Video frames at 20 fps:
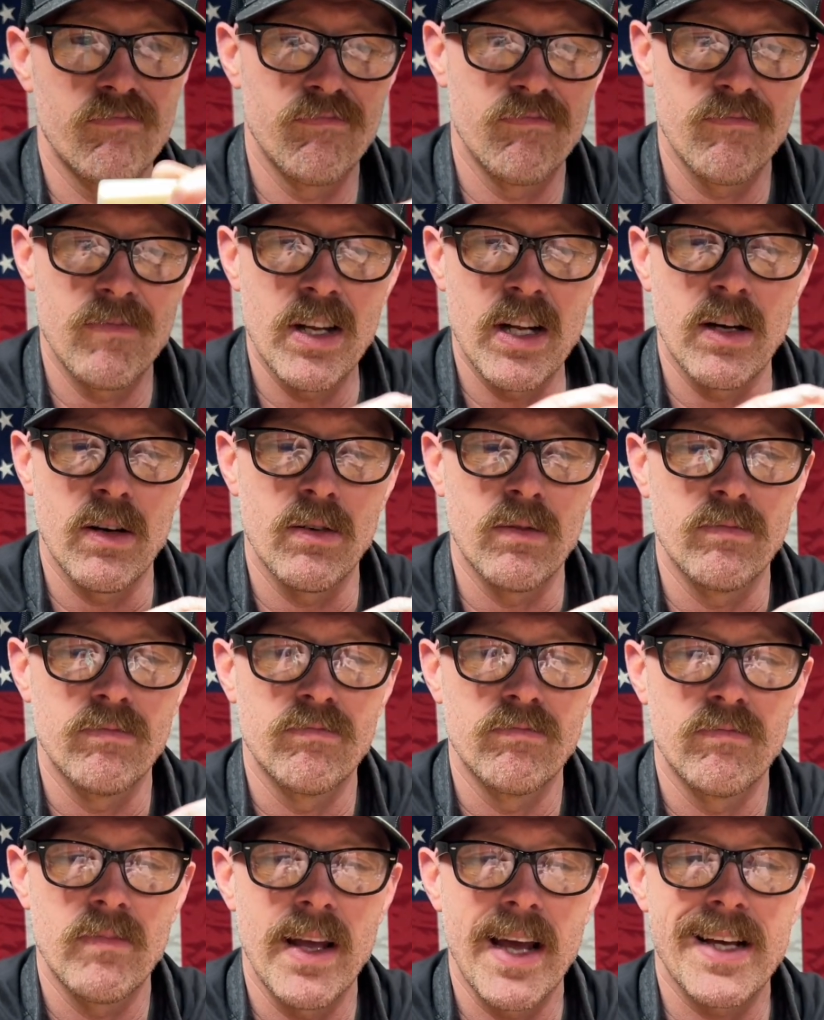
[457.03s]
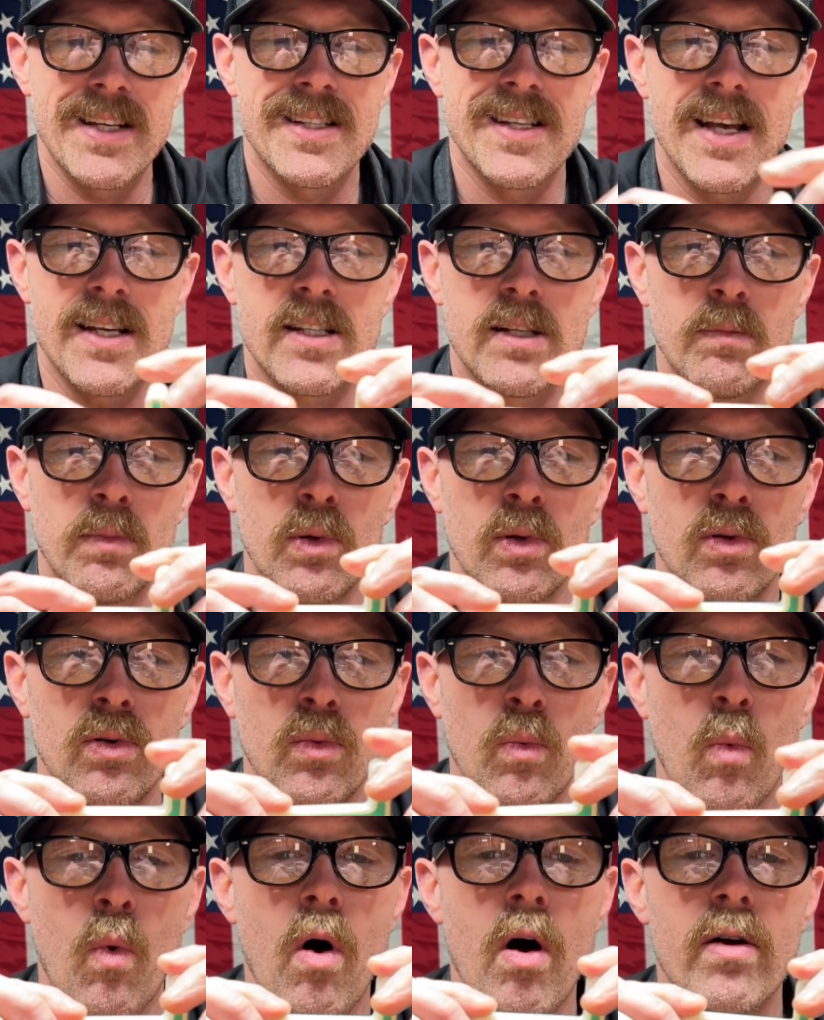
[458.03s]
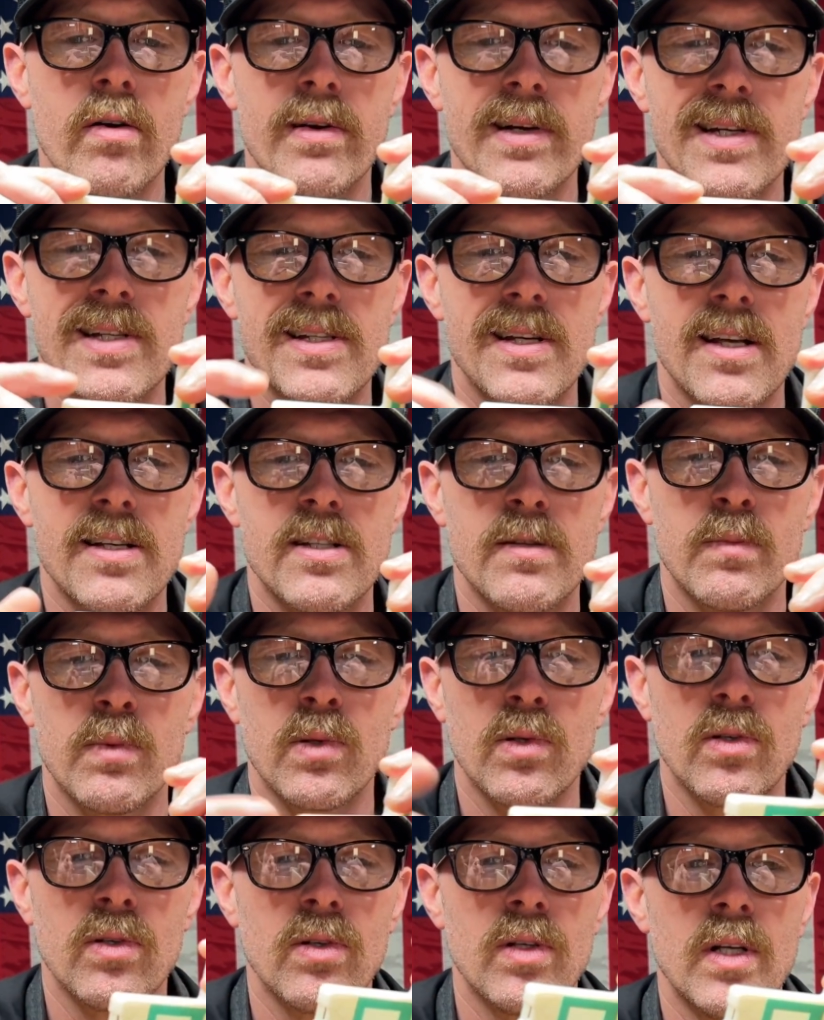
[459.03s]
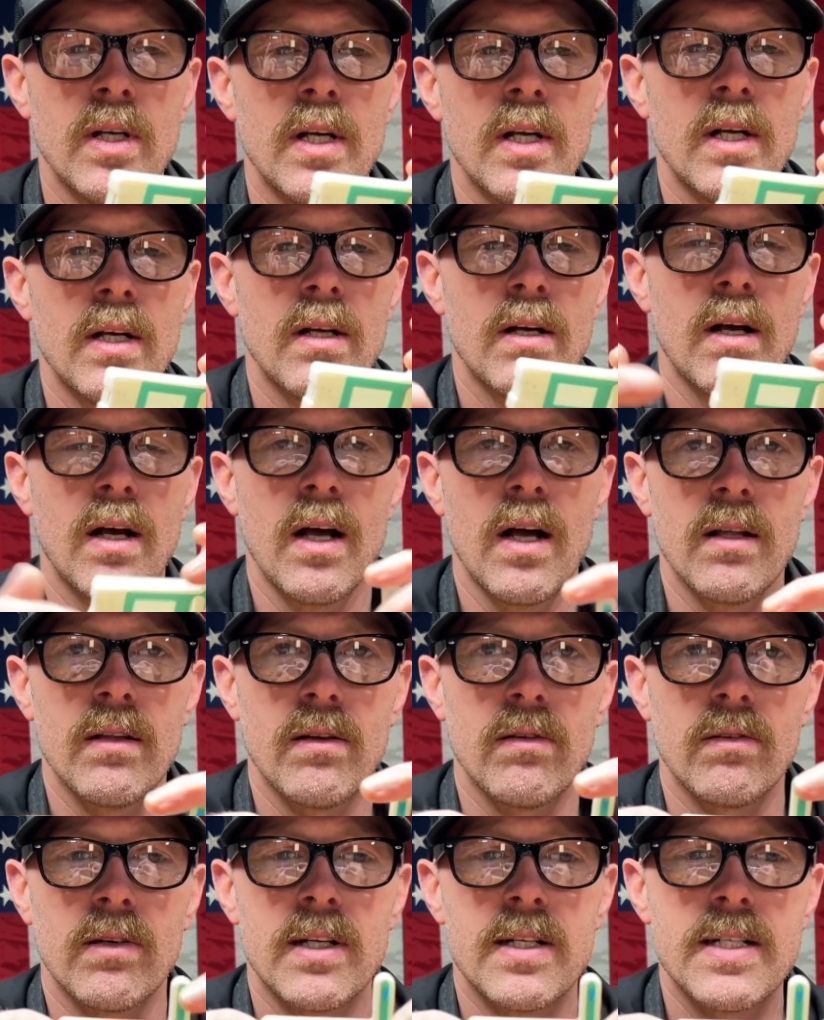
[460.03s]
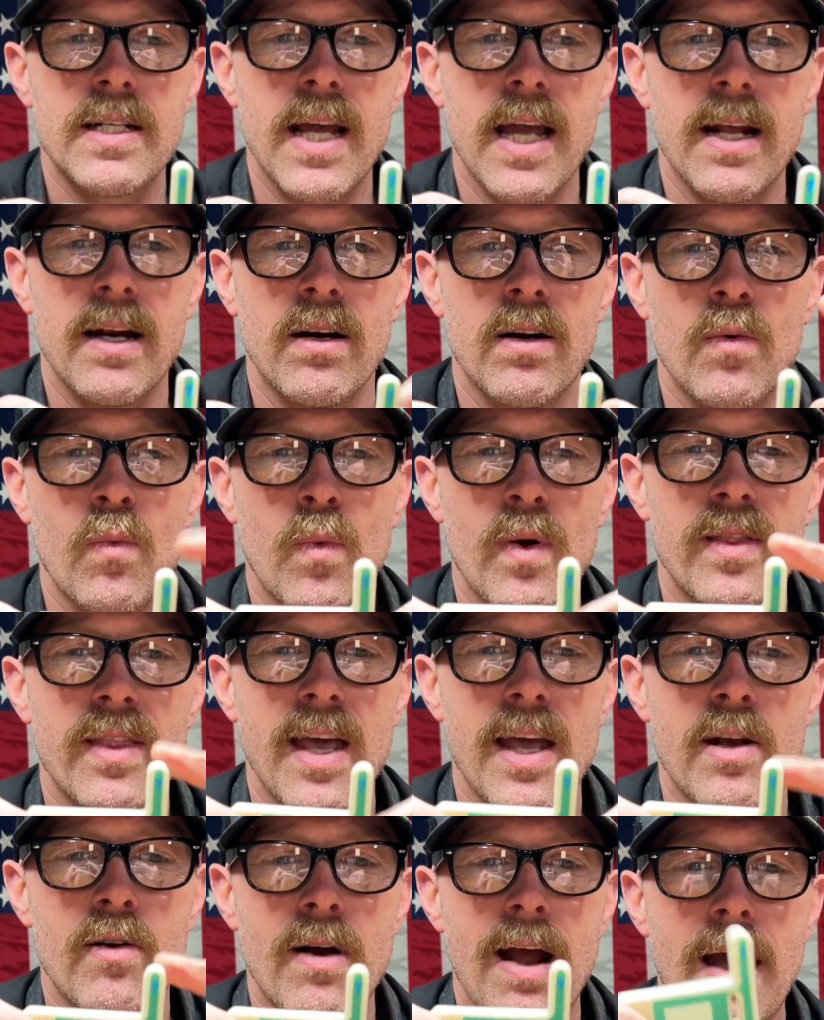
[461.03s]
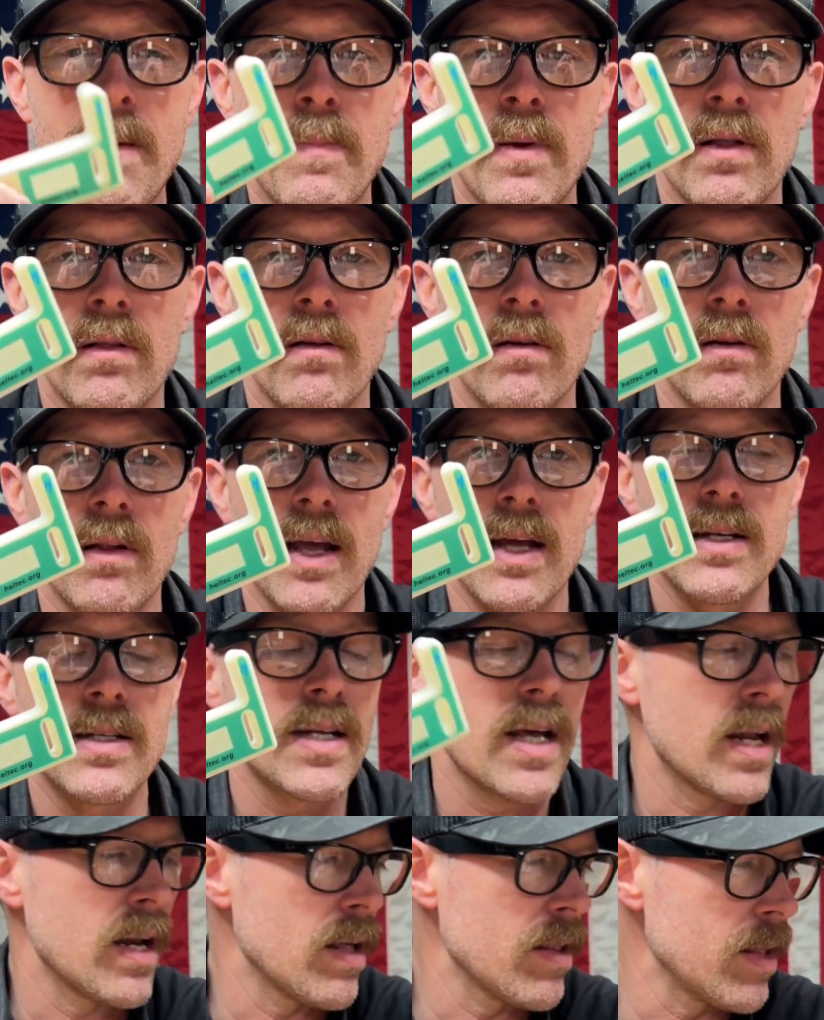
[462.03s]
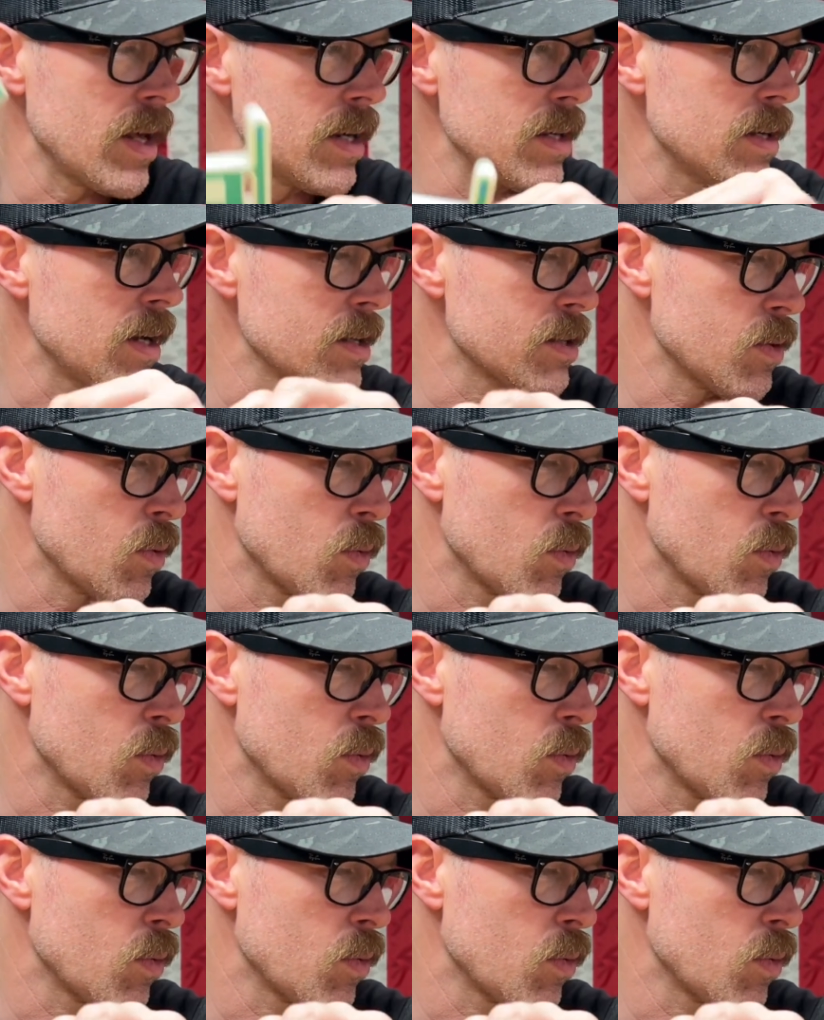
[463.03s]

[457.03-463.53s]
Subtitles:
you know, accessible, water accessible little container with a crappy little antenna that doesn't